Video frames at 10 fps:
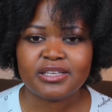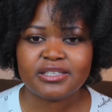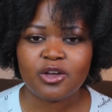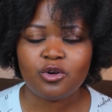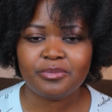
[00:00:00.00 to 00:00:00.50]
they
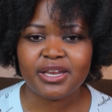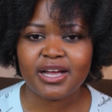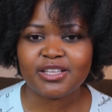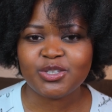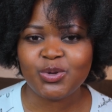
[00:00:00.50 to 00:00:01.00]
say
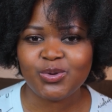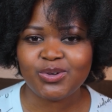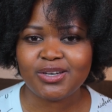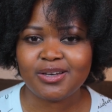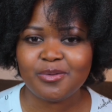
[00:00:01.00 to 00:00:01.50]

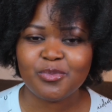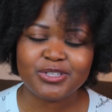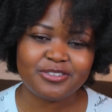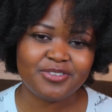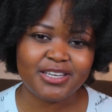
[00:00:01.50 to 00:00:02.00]
Kommunikation,
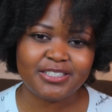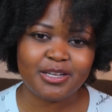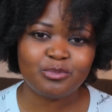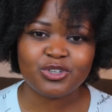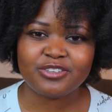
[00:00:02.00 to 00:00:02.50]

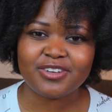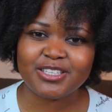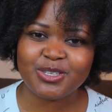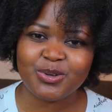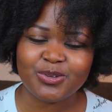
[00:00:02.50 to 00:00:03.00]
motivation,
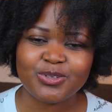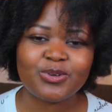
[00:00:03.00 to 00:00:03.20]
Motivation.